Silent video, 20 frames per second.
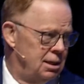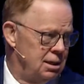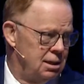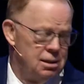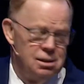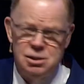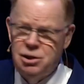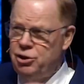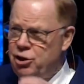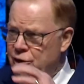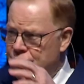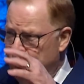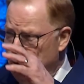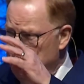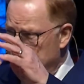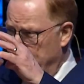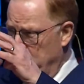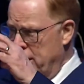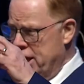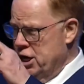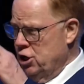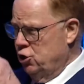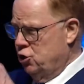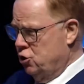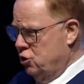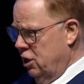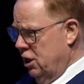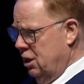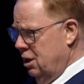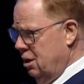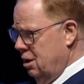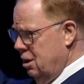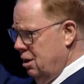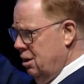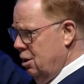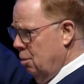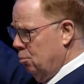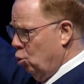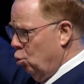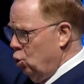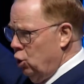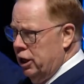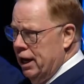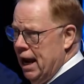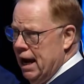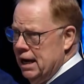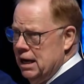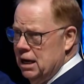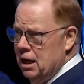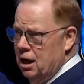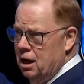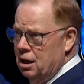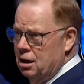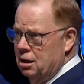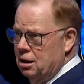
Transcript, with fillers: It's a different place than number one Antioch.